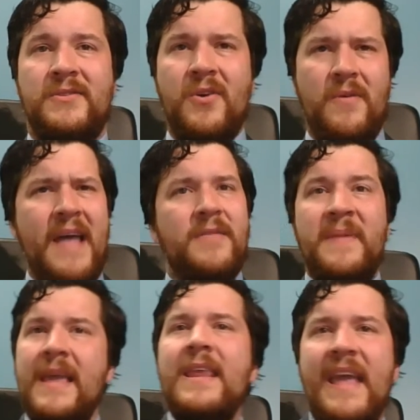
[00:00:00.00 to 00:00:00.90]
So at
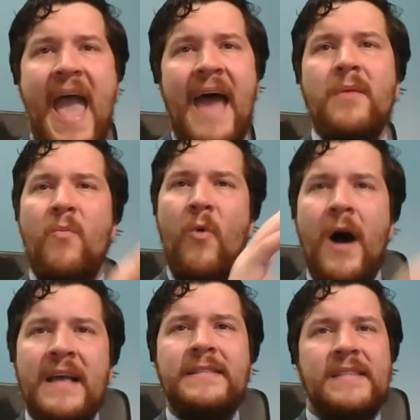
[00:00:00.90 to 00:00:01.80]
the beginning, Adam
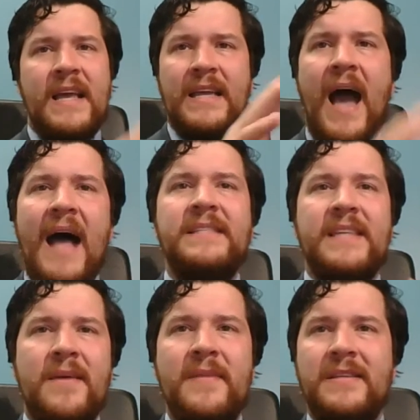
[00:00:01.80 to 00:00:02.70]
was
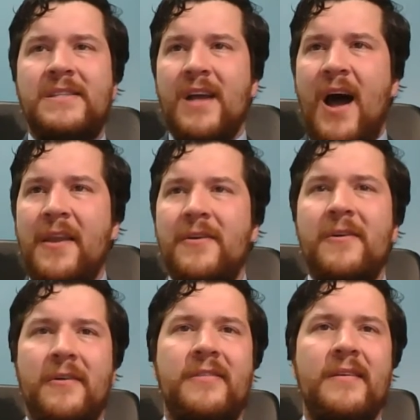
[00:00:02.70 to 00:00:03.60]
God's image on
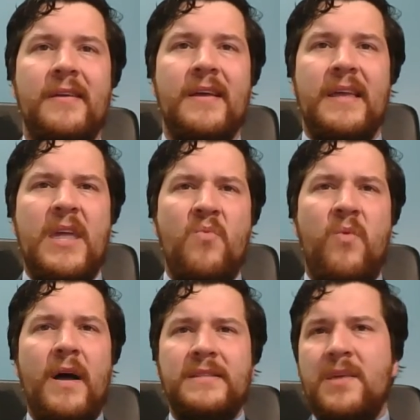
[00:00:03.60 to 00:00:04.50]
earth. He
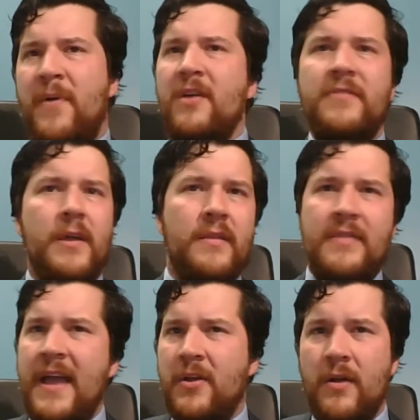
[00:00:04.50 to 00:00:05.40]
was the part of the
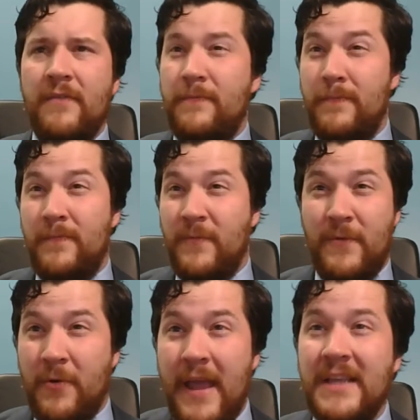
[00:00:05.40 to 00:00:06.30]
that of
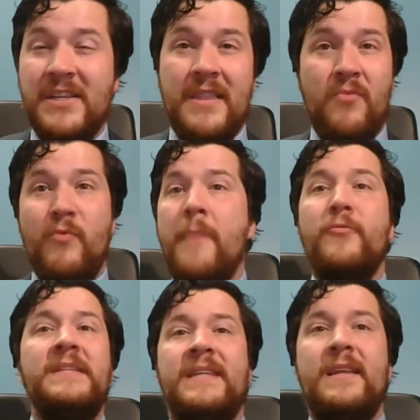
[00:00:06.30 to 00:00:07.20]
creation that
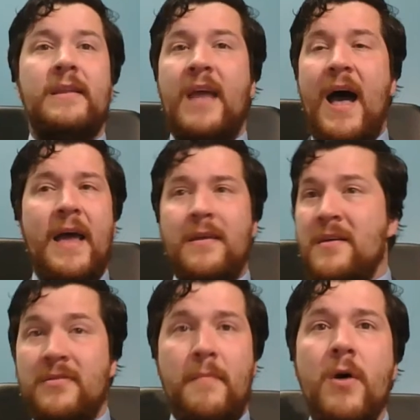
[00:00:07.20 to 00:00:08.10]
represented God
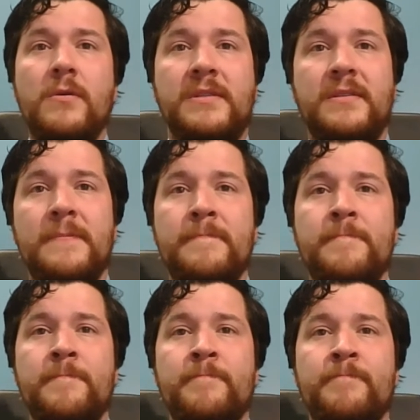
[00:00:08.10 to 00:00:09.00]
the most.
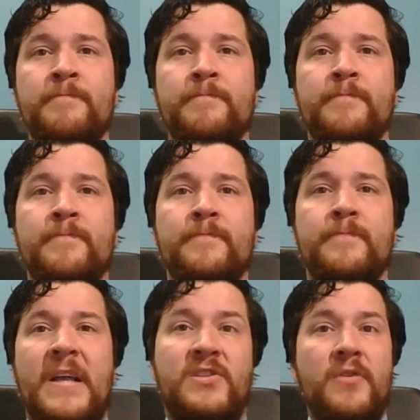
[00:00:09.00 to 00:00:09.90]

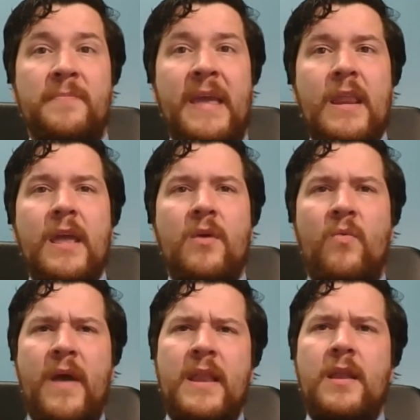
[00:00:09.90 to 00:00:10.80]
And so at the beginning,
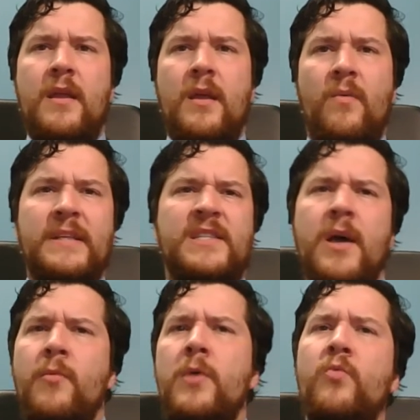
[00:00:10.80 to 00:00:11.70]
when, when
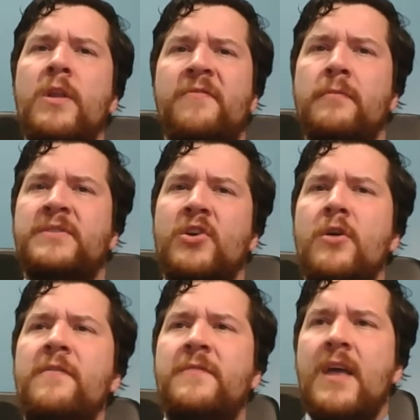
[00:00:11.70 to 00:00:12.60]
someone would have
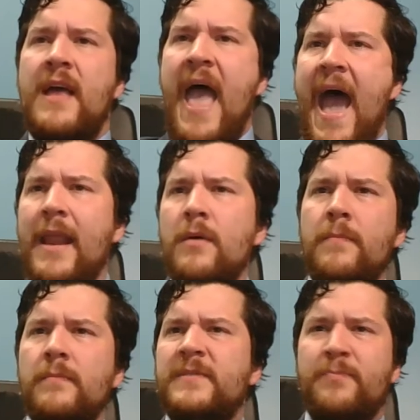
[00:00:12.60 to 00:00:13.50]
observed
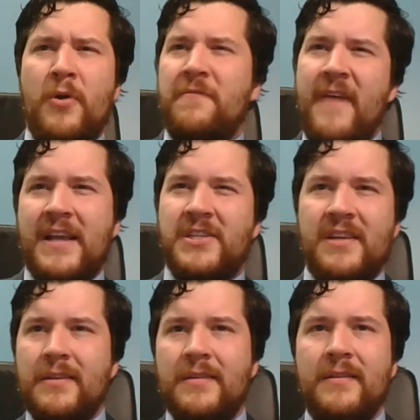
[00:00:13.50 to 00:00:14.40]
Adam's
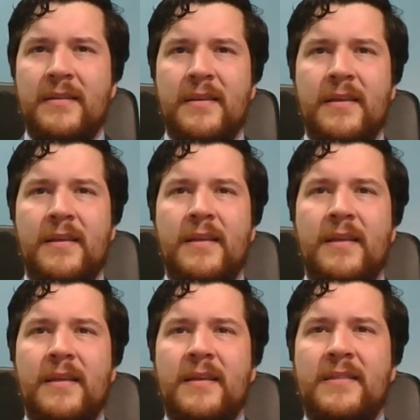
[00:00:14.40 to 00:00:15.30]
perfection,
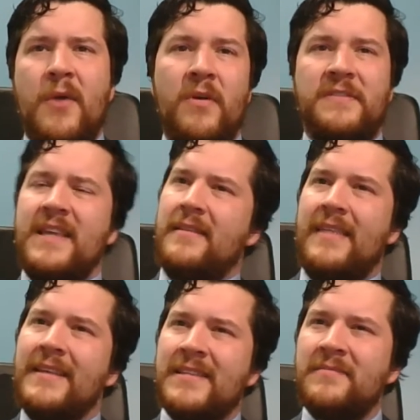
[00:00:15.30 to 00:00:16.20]
they would have
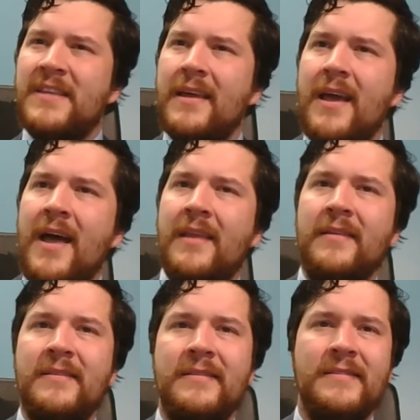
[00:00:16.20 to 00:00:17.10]
said, That seems like God.
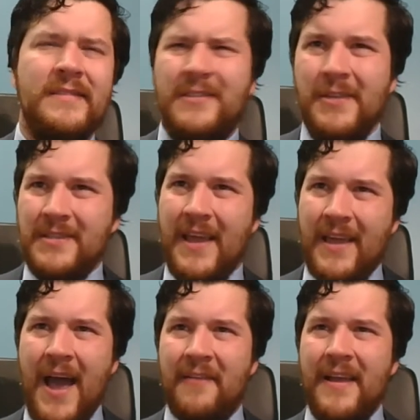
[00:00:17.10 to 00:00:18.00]
It's just
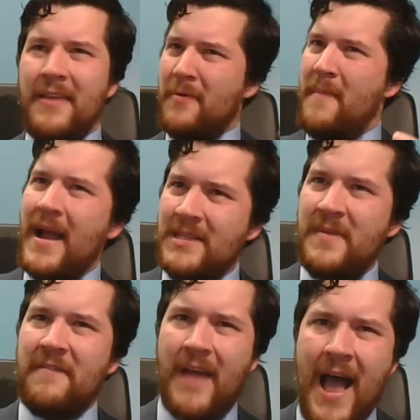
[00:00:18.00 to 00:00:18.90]
like God, right? That
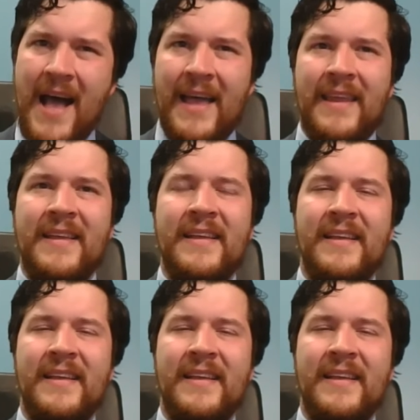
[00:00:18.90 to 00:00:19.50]
reminds me of God.